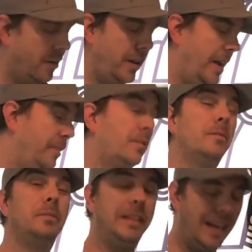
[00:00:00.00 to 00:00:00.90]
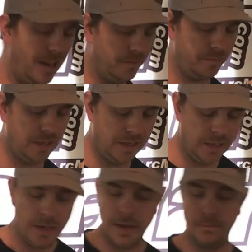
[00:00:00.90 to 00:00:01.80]
hour, and I probably am,
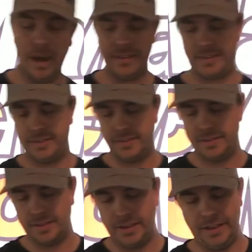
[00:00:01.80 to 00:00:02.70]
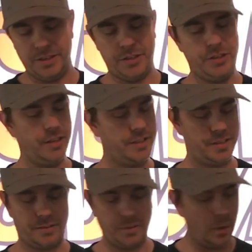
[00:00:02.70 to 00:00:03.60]
but it's
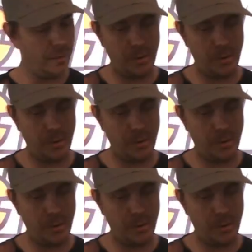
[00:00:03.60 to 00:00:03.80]
just the